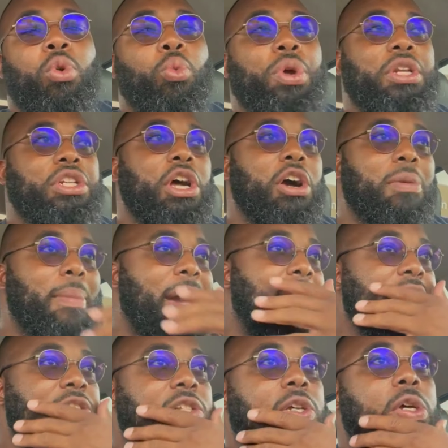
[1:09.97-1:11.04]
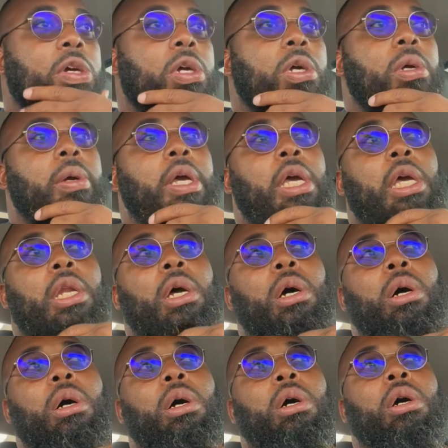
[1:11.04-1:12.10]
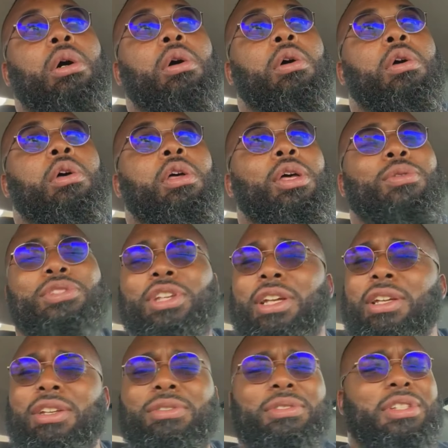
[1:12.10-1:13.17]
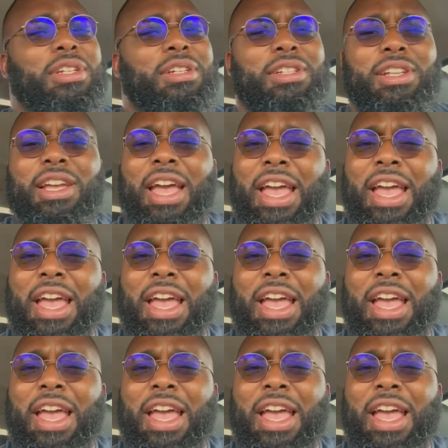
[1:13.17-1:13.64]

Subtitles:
with Dunkmaster and it was the